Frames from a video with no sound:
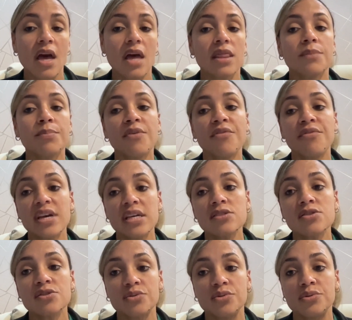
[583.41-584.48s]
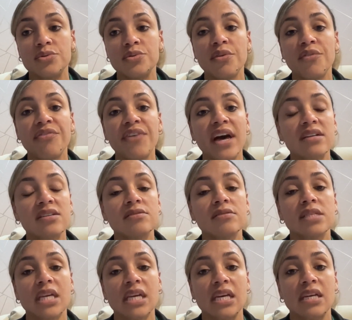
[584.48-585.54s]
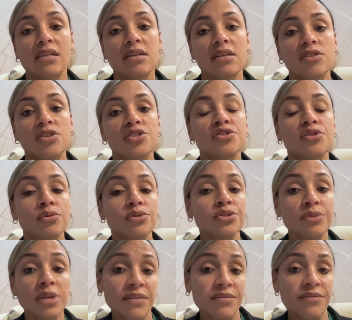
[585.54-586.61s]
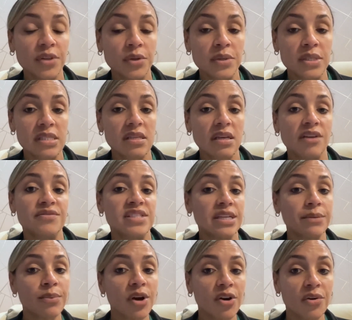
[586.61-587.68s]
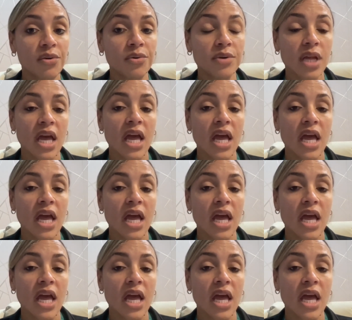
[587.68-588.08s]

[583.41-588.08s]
The Prevent tool factors in the social influence of zip code